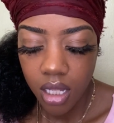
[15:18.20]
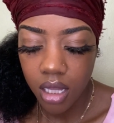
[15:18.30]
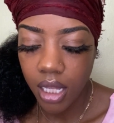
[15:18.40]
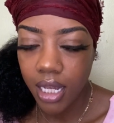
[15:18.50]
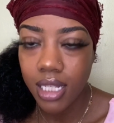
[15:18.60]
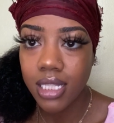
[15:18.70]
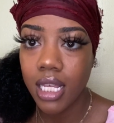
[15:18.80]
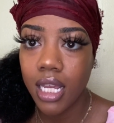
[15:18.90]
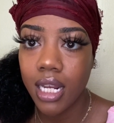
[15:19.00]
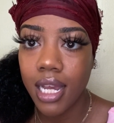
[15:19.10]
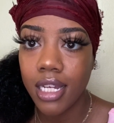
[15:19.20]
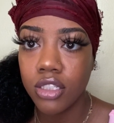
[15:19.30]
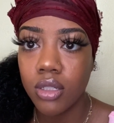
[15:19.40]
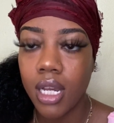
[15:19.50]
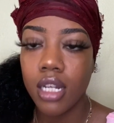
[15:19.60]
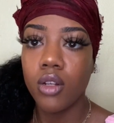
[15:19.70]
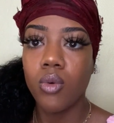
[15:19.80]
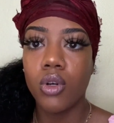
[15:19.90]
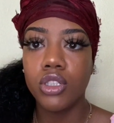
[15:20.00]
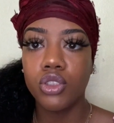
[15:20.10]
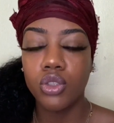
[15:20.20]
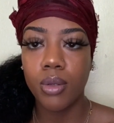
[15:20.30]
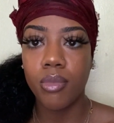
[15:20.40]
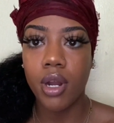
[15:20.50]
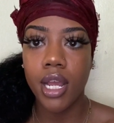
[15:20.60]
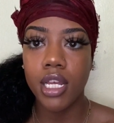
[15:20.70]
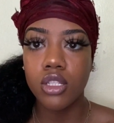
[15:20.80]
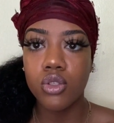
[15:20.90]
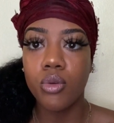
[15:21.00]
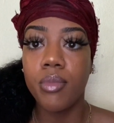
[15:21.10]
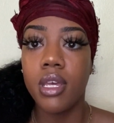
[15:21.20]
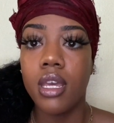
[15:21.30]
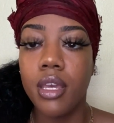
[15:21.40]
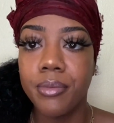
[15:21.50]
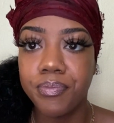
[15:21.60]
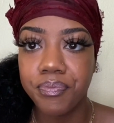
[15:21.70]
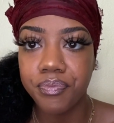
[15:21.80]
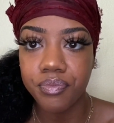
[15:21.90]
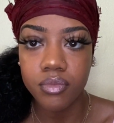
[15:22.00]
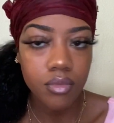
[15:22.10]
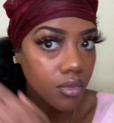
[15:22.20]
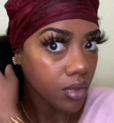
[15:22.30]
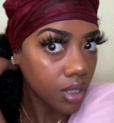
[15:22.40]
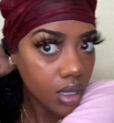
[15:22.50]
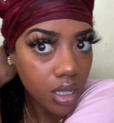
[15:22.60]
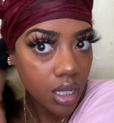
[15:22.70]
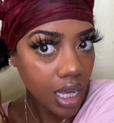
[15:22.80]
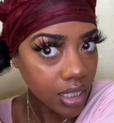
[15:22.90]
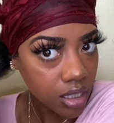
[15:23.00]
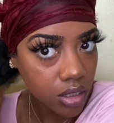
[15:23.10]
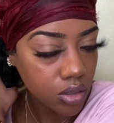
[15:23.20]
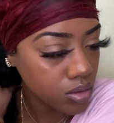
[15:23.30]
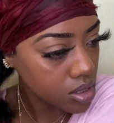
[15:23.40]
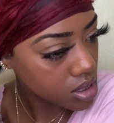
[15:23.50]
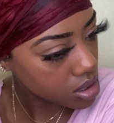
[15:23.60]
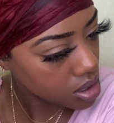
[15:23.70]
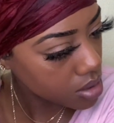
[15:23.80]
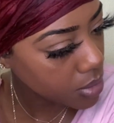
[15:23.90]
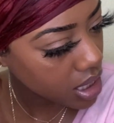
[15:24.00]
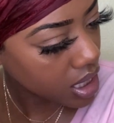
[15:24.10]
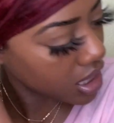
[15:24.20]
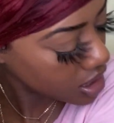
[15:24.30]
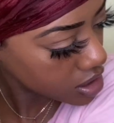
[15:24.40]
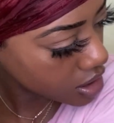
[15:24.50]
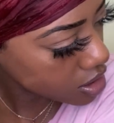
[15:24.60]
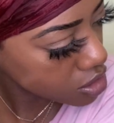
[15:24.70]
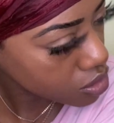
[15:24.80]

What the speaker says: Like I said, guys, you kind of want your braid to be kind of loose. Make it easier